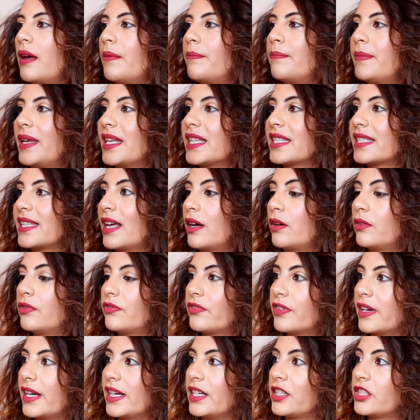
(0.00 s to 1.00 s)
Miss
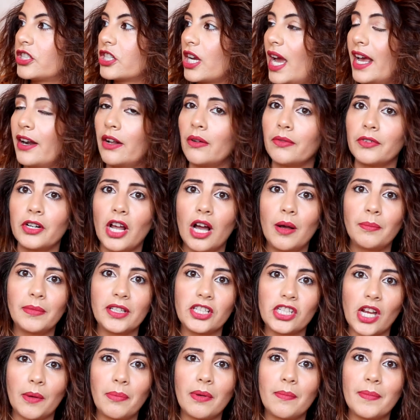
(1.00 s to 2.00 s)
Selfridge. I don't
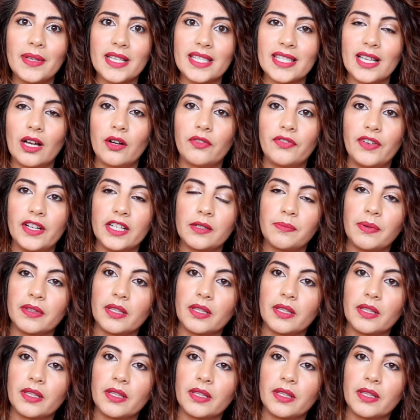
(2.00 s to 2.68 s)
normally shop at Miss Selfridge,